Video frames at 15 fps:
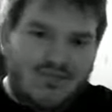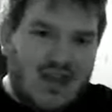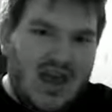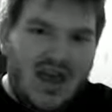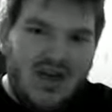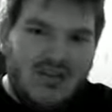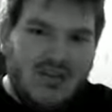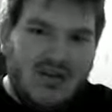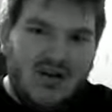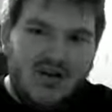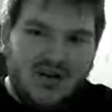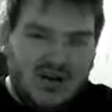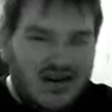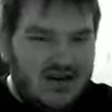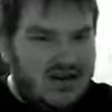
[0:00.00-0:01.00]
M,
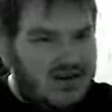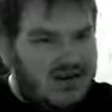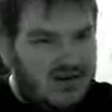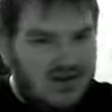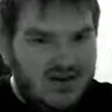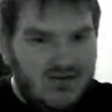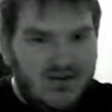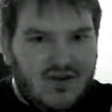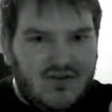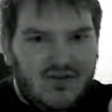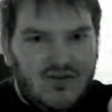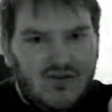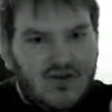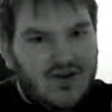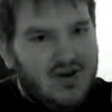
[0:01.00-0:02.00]
1931
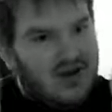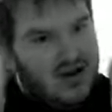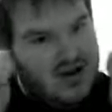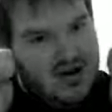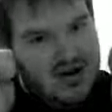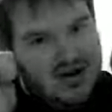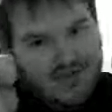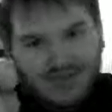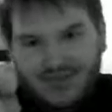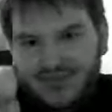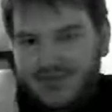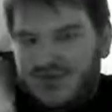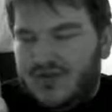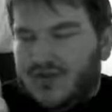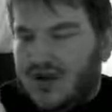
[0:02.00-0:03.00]
movie.
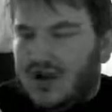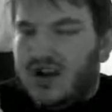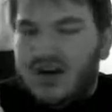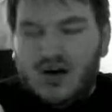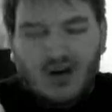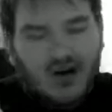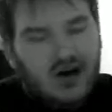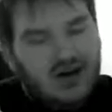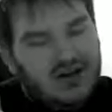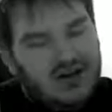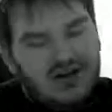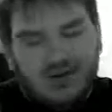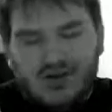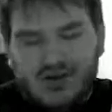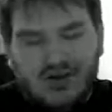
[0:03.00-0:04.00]
Fucking
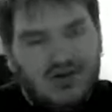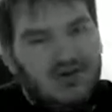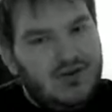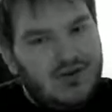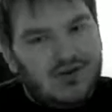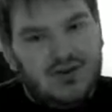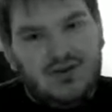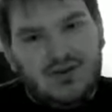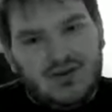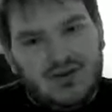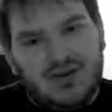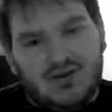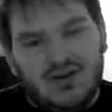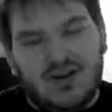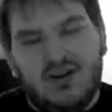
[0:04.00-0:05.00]
awesome. Two huge
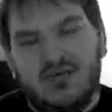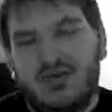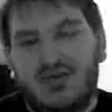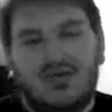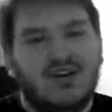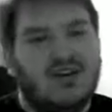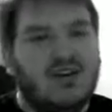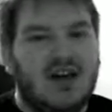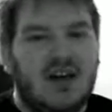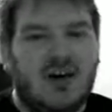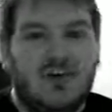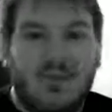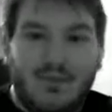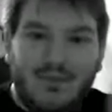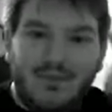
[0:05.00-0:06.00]
thumbs up. Go check it
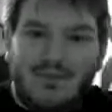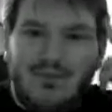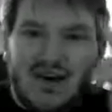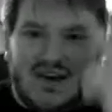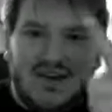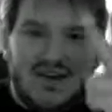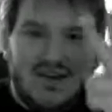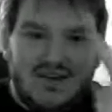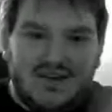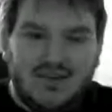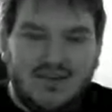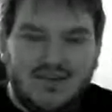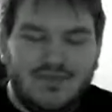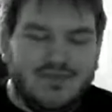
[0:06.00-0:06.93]
out. Peace.